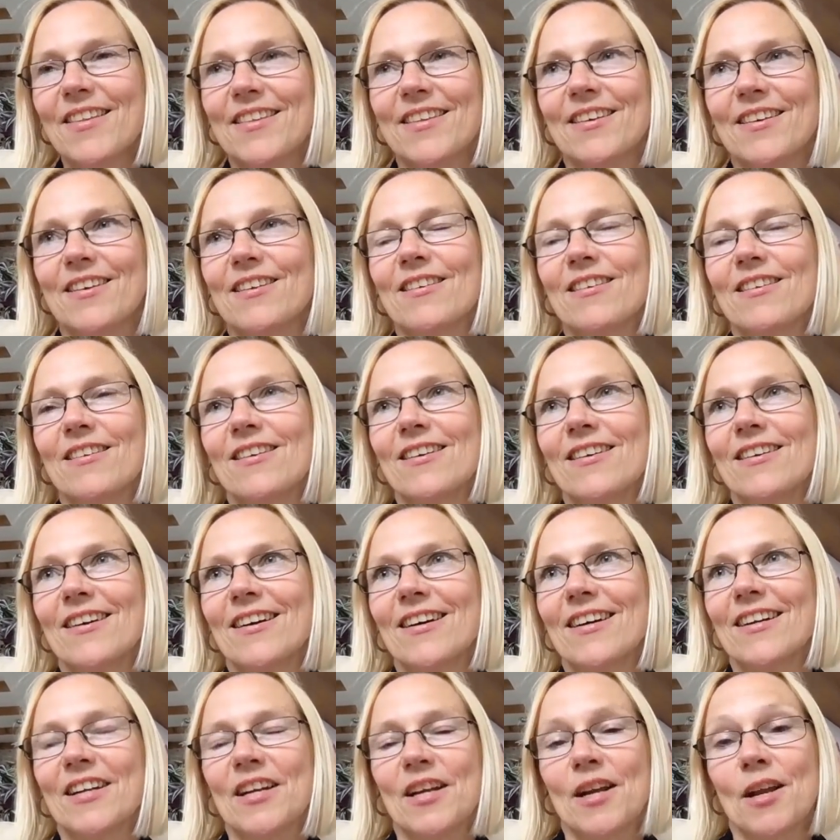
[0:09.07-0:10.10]
that
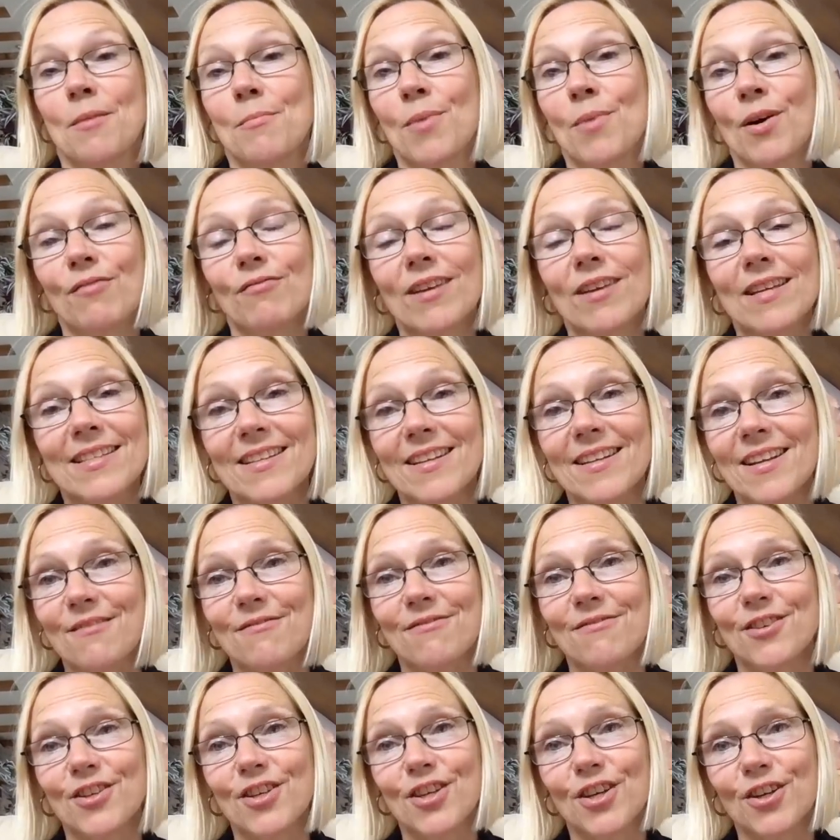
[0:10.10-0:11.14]
I don't know, it might
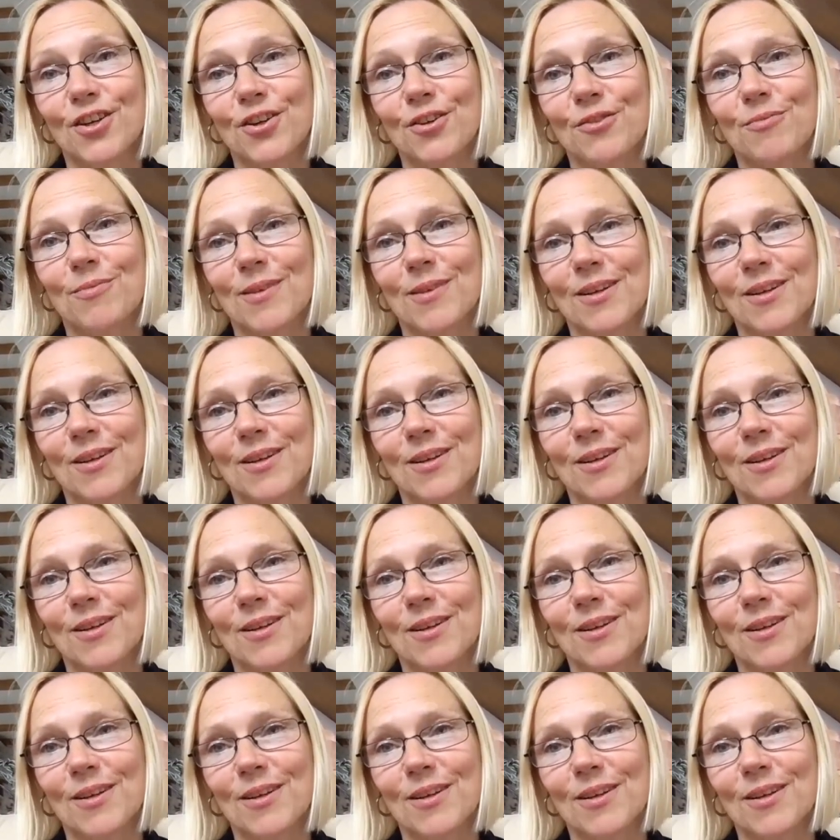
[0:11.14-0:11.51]
resonate for you,